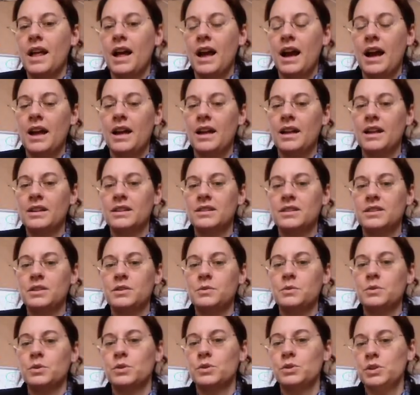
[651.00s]
and you
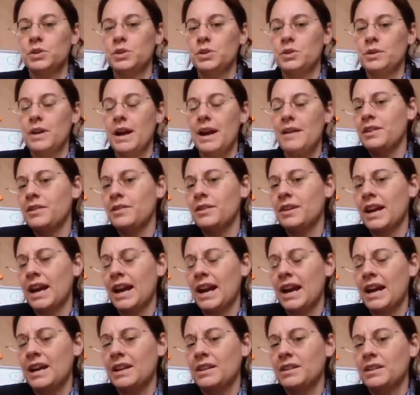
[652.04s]
will do what you
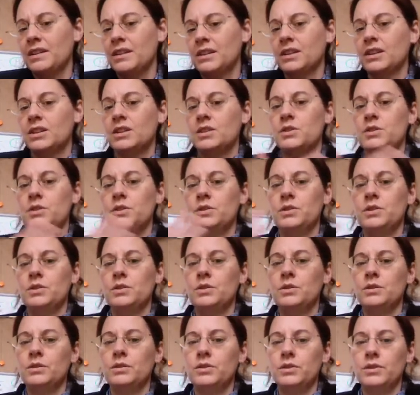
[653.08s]
can
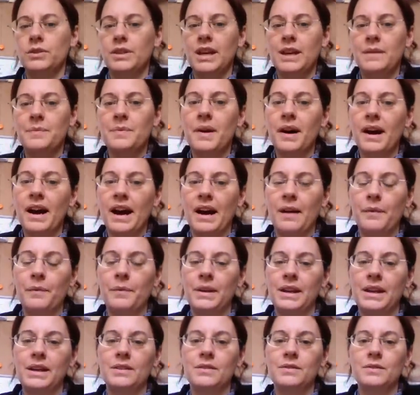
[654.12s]
to keep her
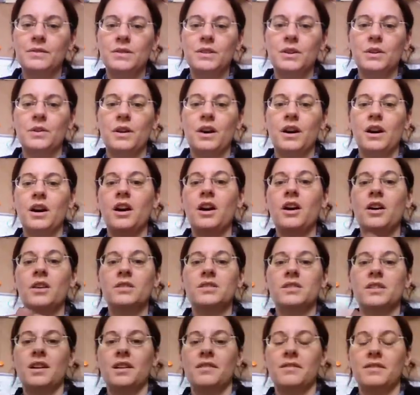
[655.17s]
happy. You are her
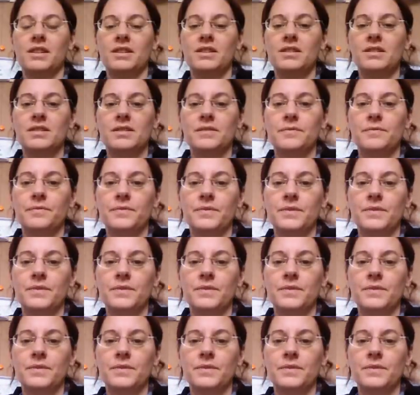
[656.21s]
servant.